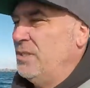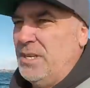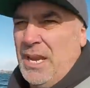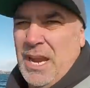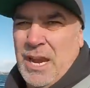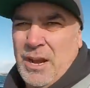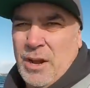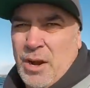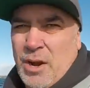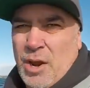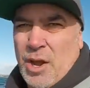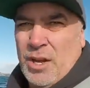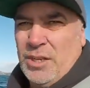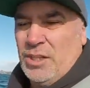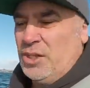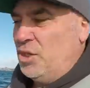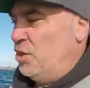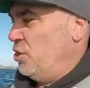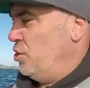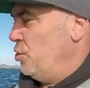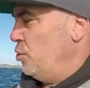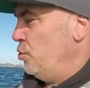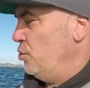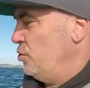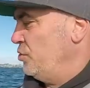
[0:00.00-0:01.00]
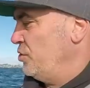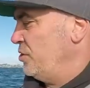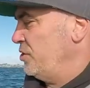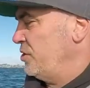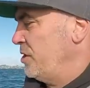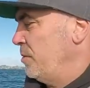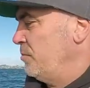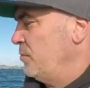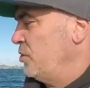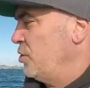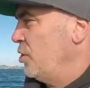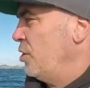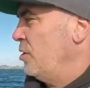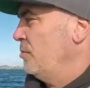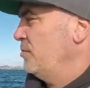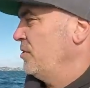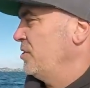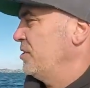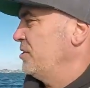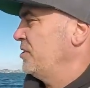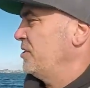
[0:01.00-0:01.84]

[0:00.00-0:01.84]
and I like to use sometimes,